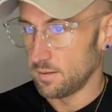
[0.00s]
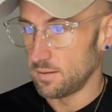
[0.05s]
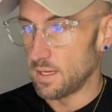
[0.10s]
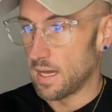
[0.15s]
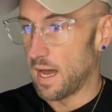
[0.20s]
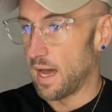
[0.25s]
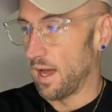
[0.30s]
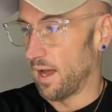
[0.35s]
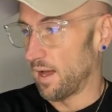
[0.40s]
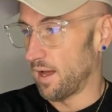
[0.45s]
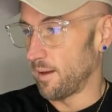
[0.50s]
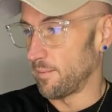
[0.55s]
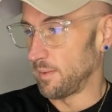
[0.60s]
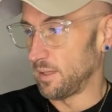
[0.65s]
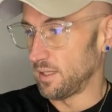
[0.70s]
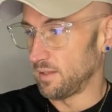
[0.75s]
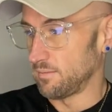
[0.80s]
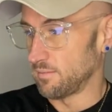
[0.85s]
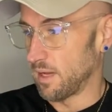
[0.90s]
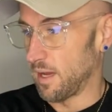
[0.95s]
Yeah, I
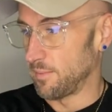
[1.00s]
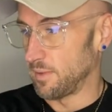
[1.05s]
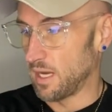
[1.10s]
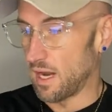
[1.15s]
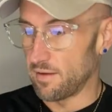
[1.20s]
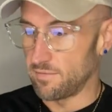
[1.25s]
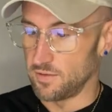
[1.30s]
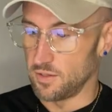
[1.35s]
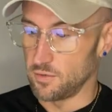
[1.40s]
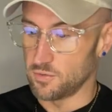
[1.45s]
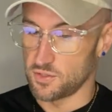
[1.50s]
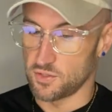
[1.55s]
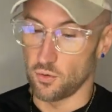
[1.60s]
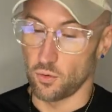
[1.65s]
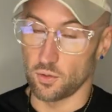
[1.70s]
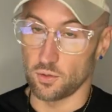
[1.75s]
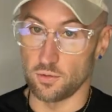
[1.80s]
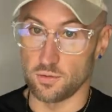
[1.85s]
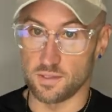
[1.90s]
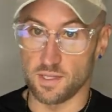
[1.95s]
mean, I mean, I've used
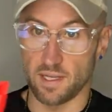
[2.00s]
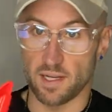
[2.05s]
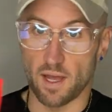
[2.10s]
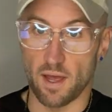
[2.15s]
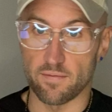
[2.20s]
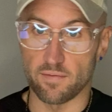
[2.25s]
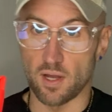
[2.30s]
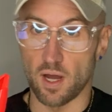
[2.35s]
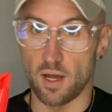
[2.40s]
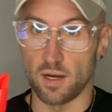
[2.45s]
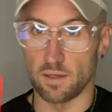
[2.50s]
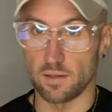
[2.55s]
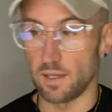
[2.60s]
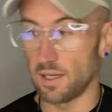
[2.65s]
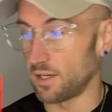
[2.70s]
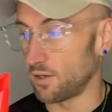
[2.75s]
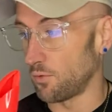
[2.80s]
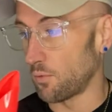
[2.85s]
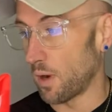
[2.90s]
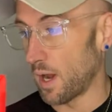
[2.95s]
snorkels. Like I've gone to
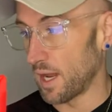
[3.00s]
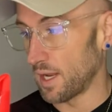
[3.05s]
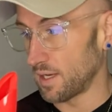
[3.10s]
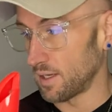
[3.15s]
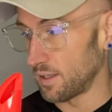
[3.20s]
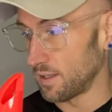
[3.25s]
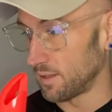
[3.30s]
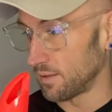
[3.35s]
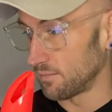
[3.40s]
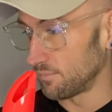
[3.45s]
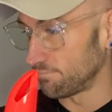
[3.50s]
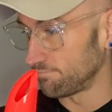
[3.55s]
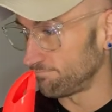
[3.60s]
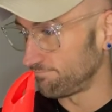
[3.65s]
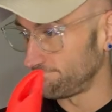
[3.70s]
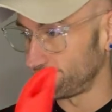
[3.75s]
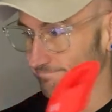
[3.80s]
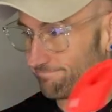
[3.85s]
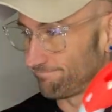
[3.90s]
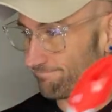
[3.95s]
like Hawaii and
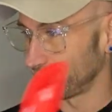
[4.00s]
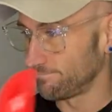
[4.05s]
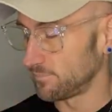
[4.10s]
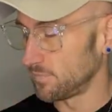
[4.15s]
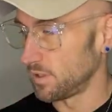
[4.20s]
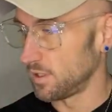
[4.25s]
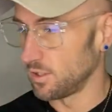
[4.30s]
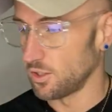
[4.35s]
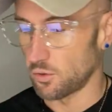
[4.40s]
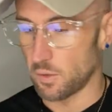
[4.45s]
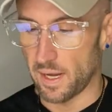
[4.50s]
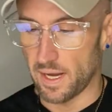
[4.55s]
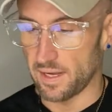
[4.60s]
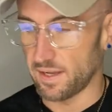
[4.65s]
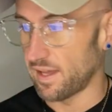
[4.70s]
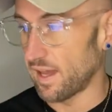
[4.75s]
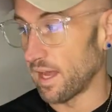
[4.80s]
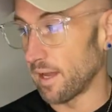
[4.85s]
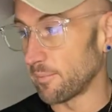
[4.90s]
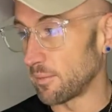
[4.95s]

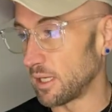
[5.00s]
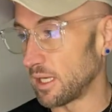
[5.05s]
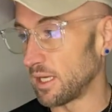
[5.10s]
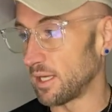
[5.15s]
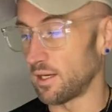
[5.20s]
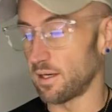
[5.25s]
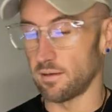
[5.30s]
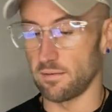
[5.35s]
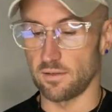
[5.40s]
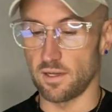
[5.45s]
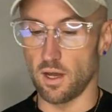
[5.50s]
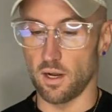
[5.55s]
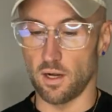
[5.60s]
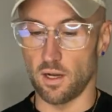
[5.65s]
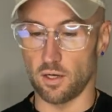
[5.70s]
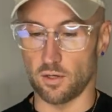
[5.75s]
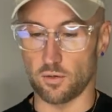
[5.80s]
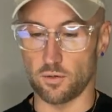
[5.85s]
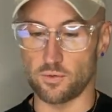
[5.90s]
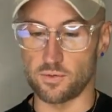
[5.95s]
Grand Cayman and gone
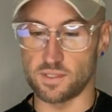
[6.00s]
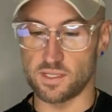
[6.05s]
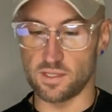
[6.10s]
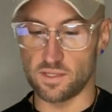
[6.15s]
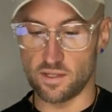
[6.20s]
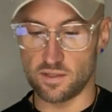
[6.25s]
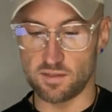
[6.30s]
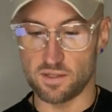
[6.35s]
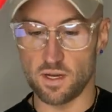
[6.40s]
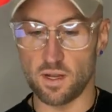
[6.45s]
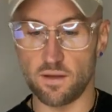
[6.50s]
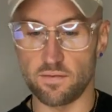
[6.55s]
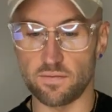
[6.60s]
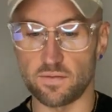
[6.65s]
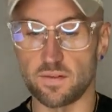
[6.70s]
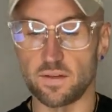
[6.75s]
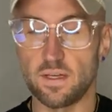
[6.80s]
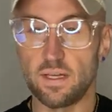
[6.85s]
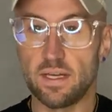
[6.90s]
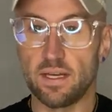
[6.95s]
on cruises and stuff.
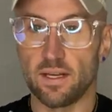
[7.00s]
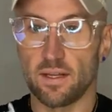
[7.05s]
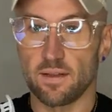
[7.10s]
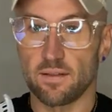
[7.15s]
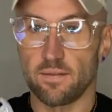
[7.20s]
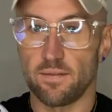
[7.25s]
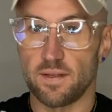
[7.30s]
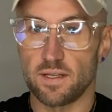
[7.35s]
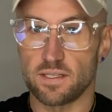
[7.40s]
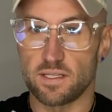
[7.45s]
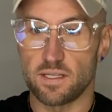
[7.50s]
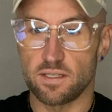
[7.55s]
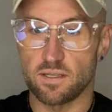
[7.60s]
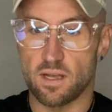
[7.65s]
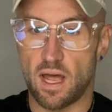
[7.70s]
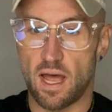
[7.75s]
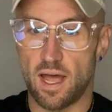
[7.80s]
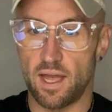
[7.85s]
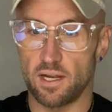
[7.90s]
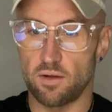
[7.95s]
This is a
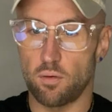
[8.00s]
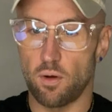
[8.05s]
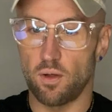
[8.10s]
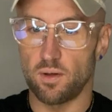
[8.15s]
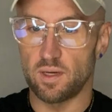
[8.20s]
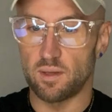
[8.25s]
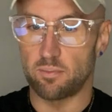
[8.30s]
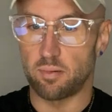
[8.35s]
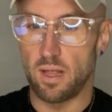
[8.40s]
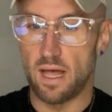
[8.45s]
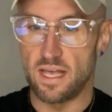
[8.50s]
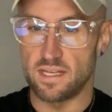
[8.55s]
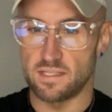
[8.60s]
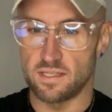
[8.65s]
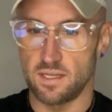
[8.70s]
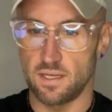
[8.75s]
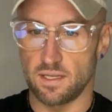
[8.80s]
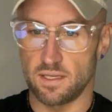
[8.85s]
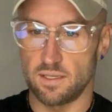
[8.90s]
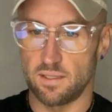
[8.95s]
high quality
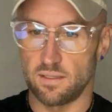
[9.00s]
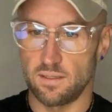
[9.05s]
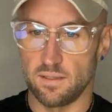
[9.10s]
plastic.